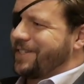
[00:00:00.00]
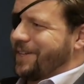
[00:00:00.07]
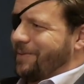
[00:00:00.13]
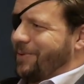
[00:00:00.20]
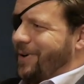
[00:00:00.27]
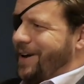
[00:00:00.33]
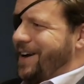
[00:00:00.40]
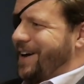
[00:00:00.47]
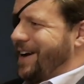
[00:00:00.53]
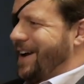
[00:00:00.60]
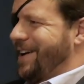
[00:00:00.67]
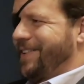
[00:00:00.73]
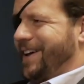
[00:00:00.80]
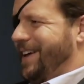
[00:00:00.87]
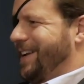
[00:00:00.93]
Somewhere.
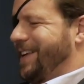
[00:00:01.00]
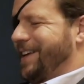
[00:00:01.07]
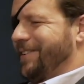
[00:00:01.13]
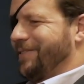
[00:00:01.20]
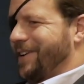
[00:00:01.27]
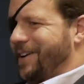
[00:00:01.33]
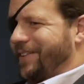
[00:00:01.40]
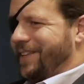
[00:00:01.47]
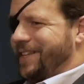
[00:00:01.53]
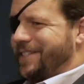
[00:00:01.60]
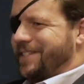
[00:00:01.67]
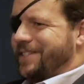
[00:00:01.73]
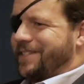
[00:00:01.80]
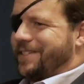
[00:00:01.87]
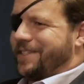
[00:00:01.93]
Get involved with
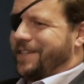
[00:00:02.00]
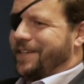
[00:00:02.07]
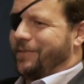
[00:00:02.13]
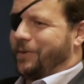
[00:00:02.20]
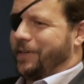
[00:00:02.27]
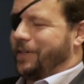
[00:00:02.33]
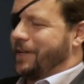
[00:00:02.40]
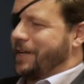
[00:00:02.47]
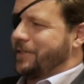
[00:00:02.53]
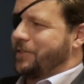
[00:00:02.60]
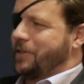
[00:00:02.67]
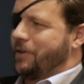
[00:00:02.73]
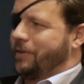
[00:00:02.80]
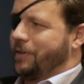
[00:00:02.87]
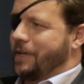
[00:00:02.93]
ACC. What do you guys
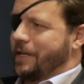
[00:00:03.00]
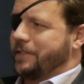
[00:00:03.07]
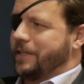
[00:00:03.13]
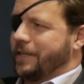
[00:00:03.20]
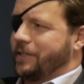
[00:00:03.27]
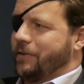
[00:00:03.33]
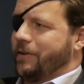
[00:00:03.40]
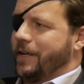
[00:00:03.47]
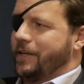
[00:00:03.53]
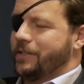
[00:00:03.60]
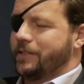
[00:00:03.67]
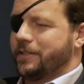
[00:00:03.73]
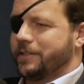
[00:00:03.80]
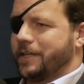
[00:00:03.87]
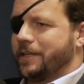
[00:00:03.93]
do? You guys take
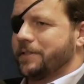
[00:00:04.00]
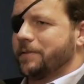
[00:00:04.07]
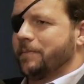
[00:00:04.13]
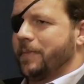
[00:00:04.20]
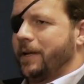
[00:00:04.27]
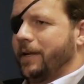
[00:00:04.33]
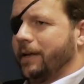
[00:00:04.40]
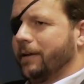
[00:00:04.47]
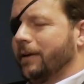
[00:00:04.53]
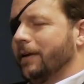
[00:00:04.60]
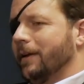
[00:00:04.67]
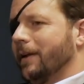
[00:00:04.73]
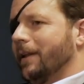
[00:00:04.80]
donations, take some money.